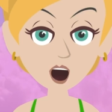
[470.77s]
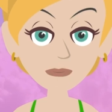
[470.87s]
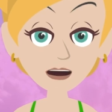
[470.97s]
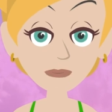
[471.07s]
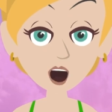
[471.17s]

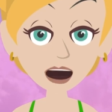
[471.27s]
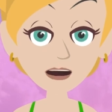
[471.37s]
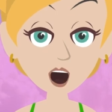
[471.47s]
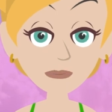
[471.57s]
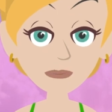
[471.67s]
And through the
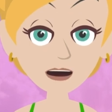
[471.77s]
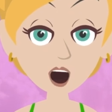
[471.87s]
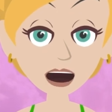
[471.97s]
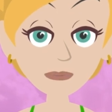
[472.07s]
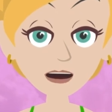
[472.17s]
clarity of my
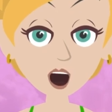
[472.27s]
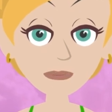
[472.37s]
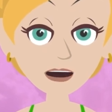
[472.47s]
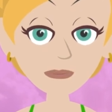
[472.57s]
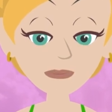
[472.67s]
example,
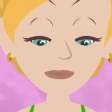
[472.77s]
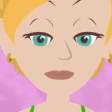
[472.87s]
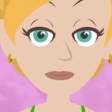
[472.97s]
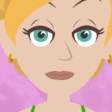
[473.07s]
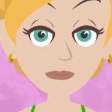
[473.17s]
every now and
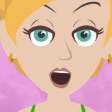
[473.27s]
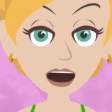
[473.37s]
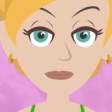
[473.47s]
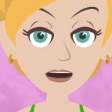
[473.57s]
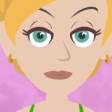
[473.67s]
again, somebody will
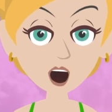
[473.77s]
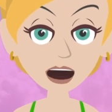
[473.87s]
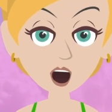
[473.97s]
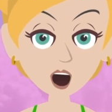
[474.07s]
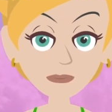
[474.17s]
come up to
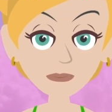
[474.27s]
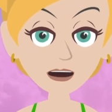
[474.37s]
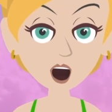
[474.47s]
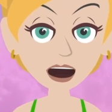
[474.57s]
me and say,